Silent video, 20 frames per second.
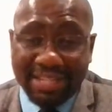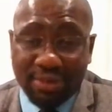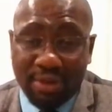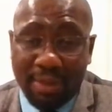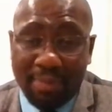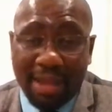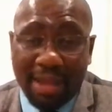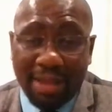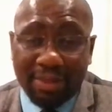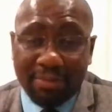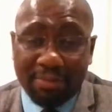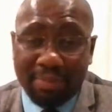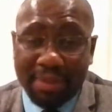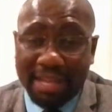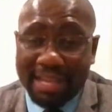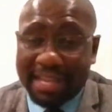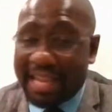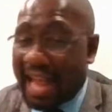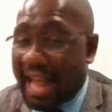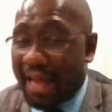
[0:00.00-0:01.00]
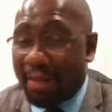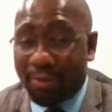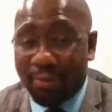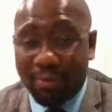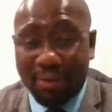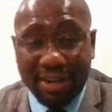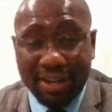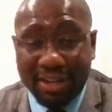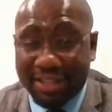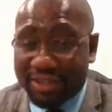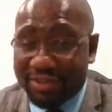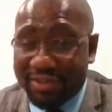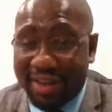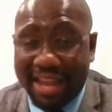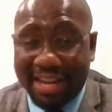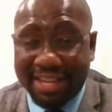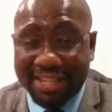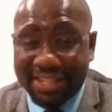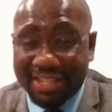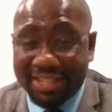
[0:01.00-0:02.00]
So I'm not going to pick either one of the
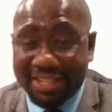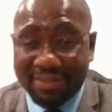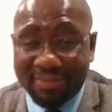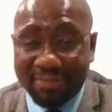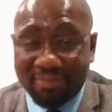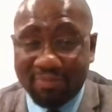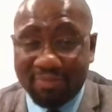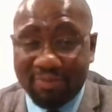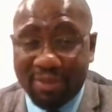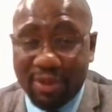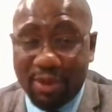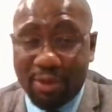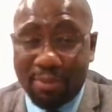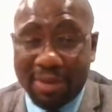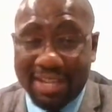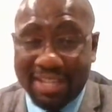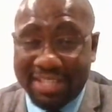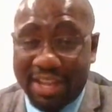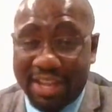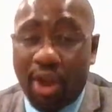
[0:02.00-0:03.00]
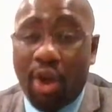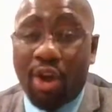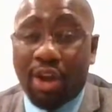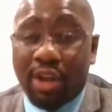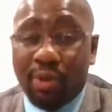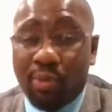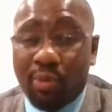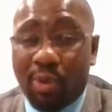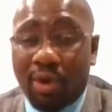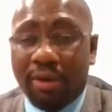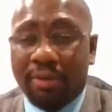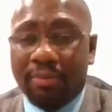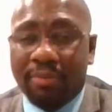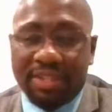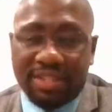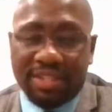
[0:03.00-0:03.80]
strategies, because they all can work.